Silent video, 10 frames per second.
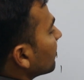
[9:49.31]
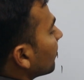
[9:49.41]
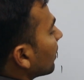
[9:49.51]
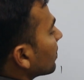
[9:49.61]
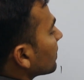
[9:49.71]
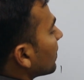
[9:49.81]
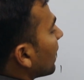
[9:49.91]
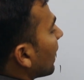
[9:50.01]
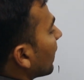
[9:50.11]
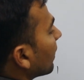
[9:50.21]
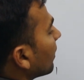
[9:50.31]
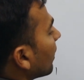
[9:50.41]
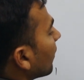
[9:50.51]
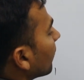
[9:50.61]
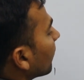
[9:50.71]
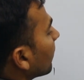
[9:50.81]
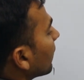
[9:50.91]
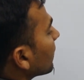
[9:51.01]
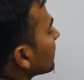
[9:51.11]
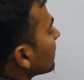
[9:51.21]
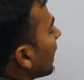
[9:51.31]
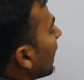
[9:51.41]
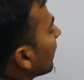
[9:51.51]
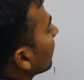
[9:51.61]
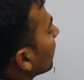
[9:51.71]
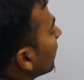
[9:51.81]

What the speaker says: plus n and plus n.